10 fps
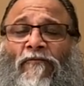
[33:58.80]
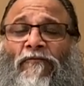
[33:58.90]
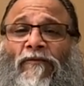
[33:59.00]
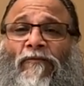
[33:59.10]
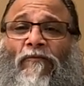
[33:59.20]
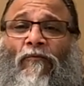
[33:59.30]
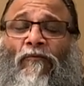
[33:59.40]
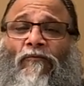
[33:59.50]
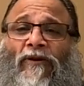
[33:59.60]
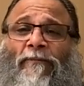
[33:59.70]
we,
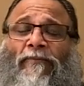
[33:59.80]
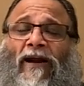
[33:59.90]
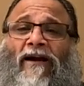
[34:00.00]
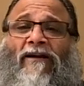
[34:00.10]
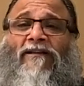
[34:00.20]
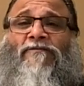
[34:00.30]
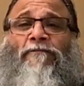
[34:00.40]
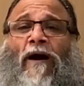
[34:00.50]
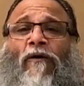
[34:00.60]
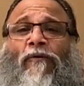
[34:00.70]
we practice
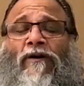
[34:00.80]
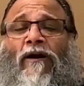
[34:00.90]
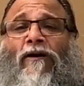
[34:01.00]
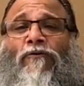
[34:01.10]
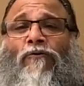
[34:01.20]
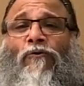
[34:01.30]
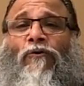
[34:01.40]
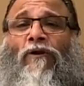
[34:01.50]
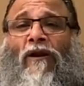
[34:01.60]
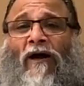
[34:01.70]
power
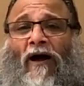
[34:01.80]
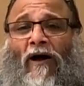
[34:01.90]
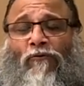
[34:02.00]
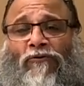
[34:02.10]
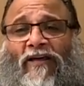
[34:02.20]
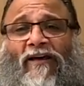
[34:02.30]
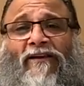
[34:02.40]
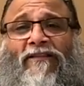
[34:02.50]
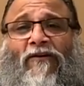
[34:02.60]
control out there in